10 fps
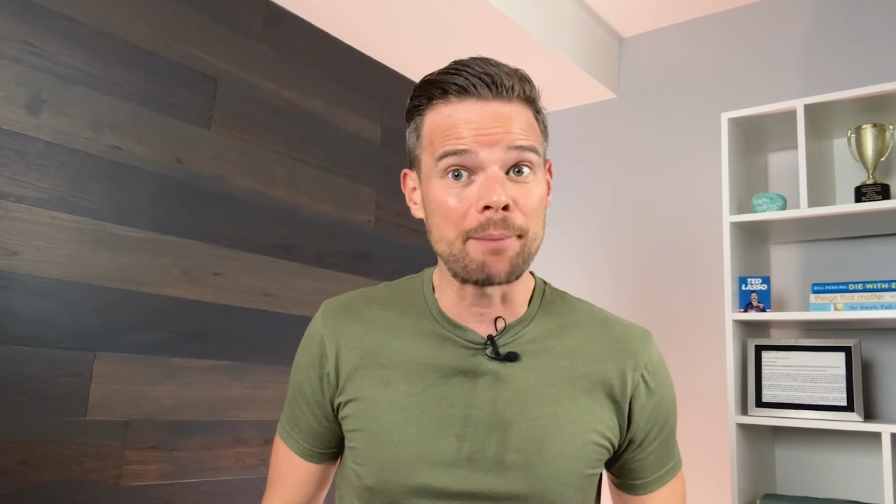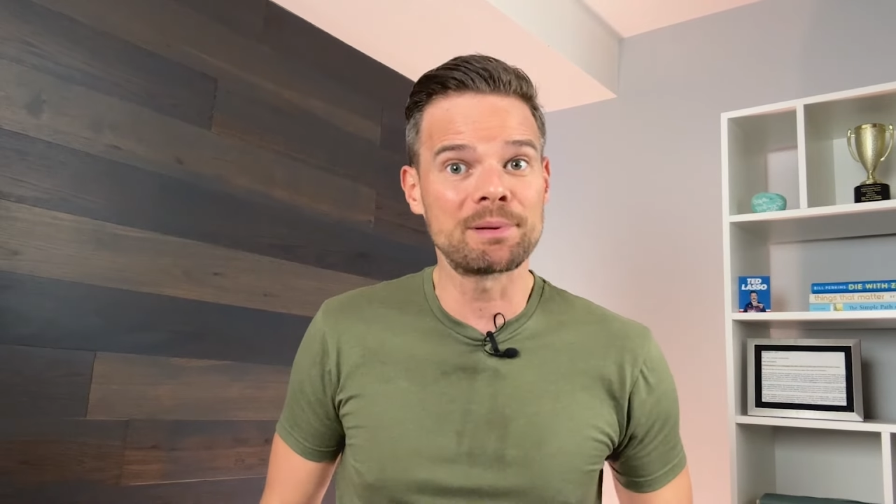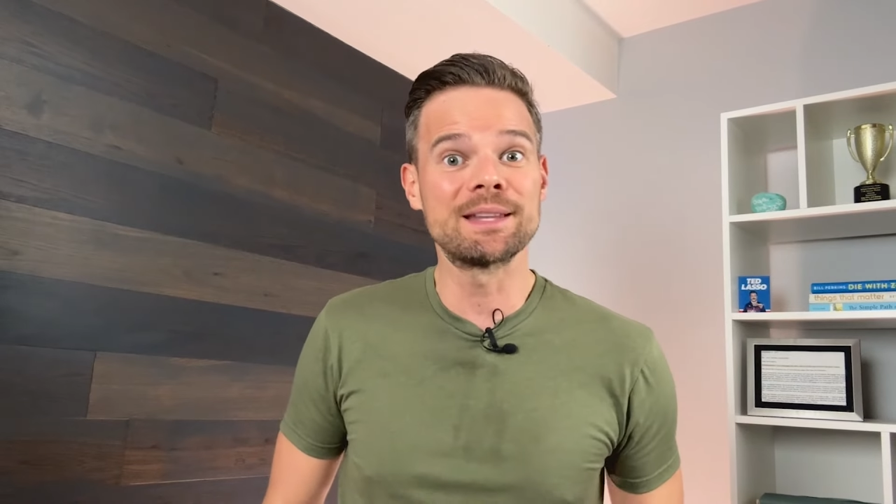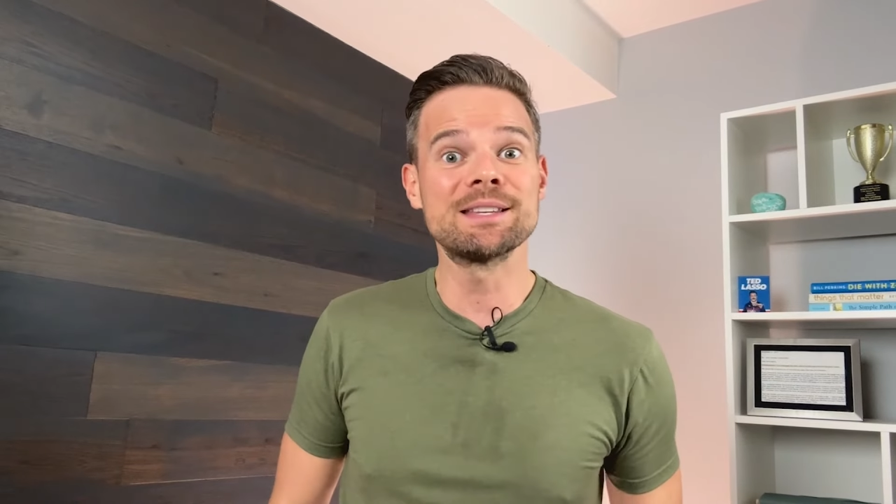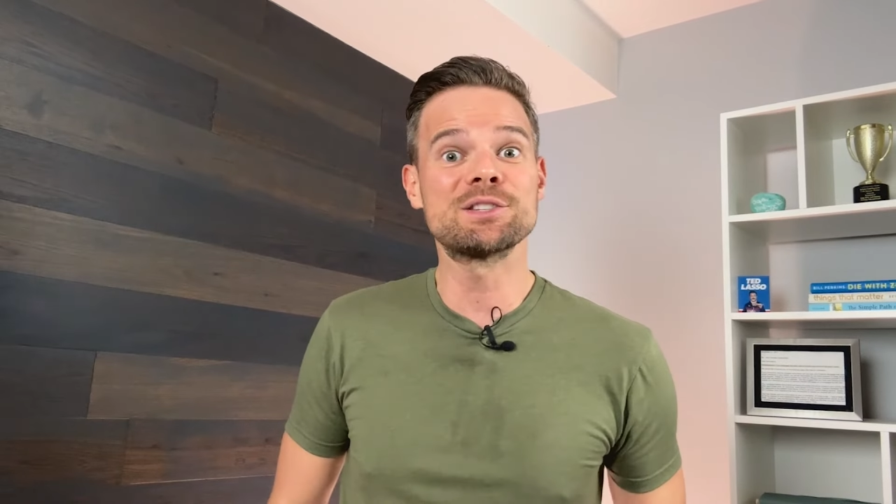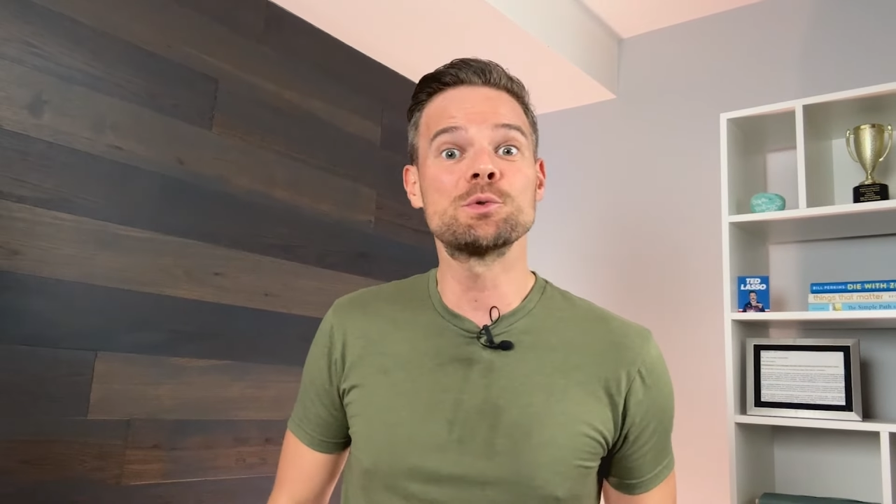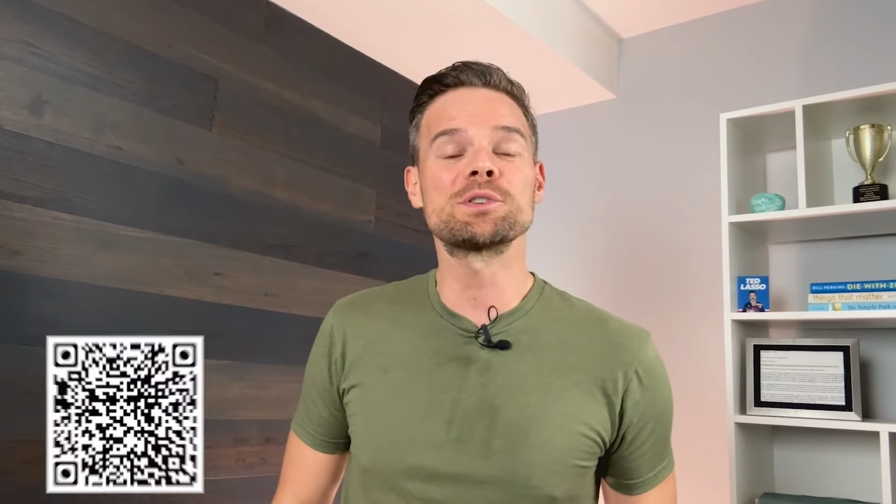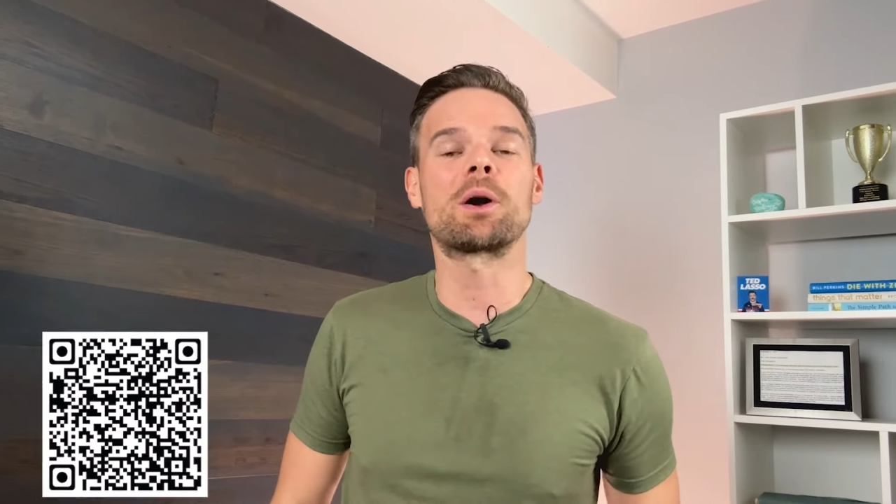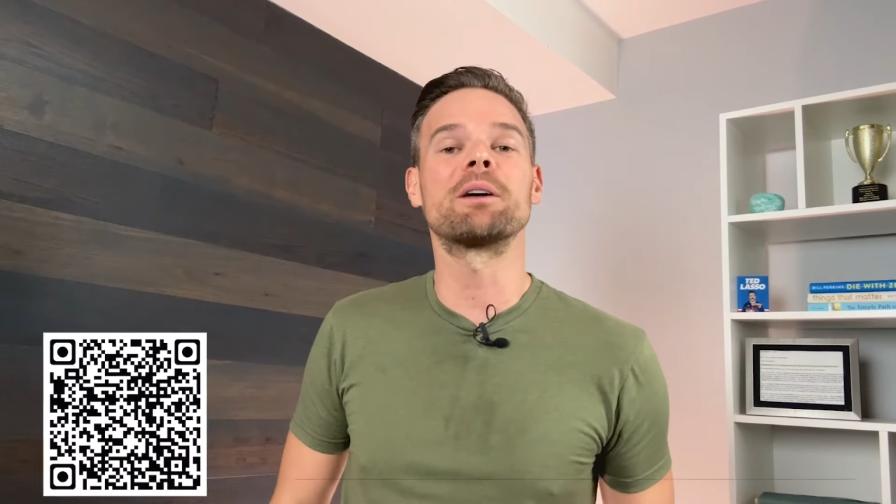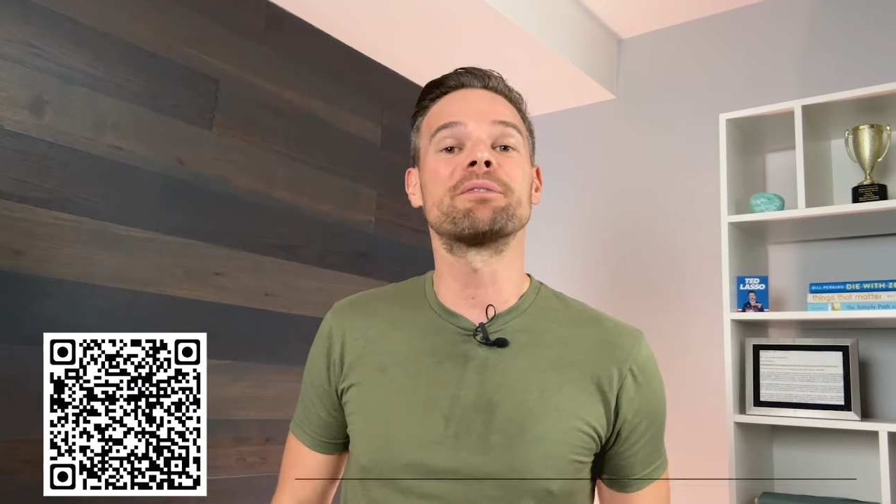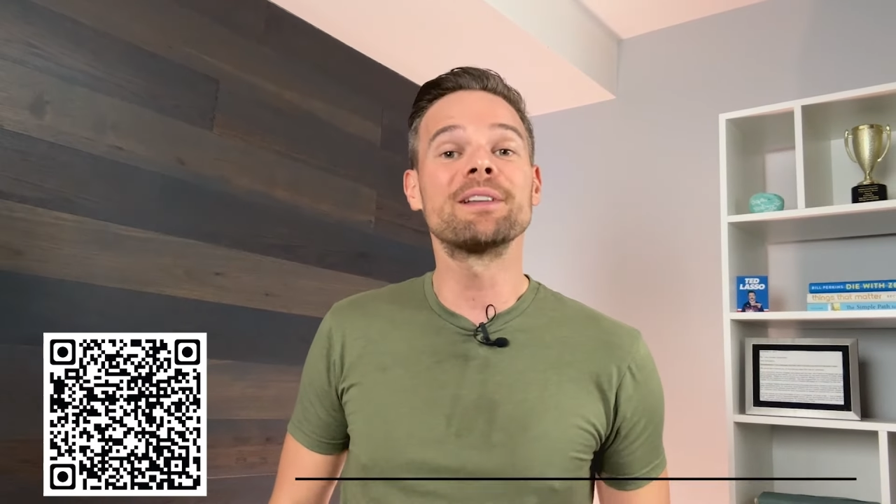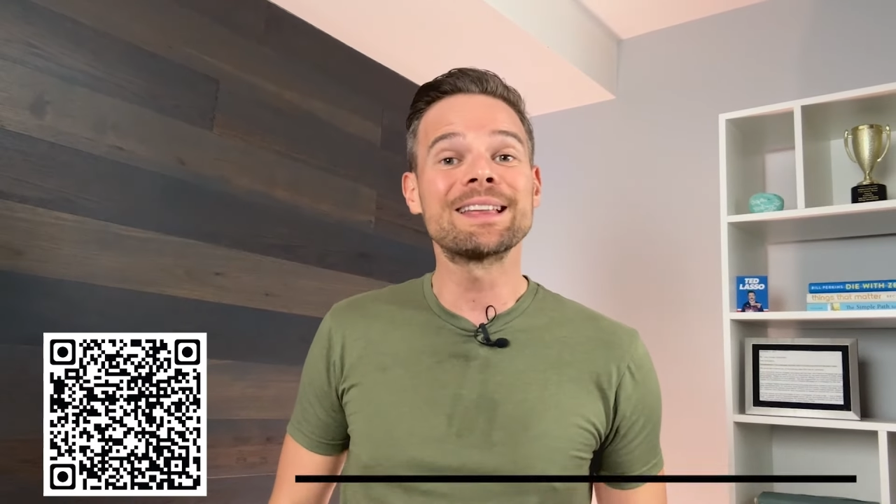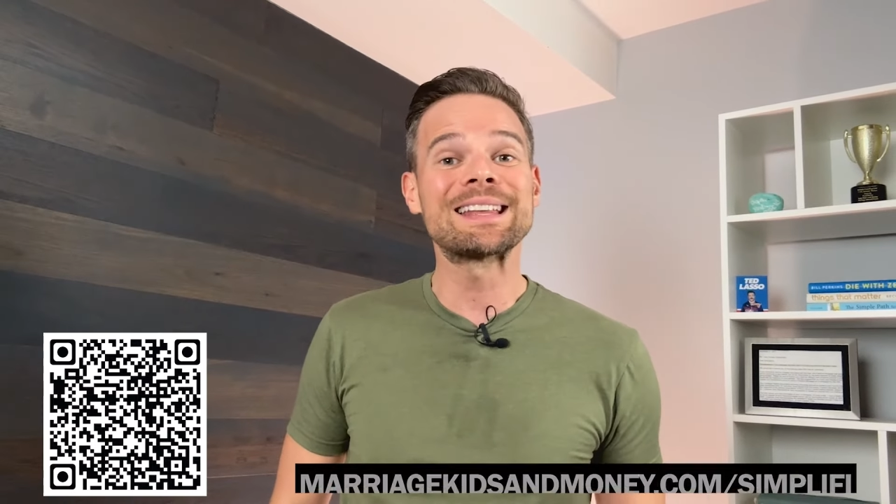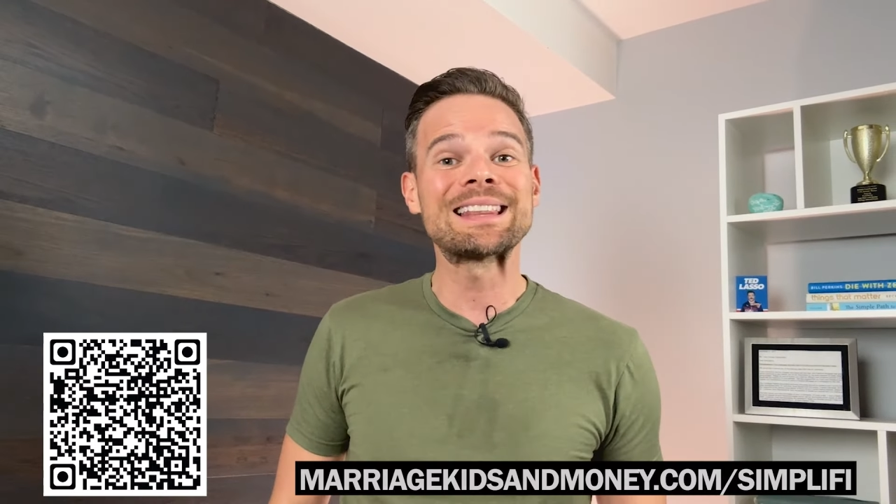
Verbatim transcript: please use our affiliate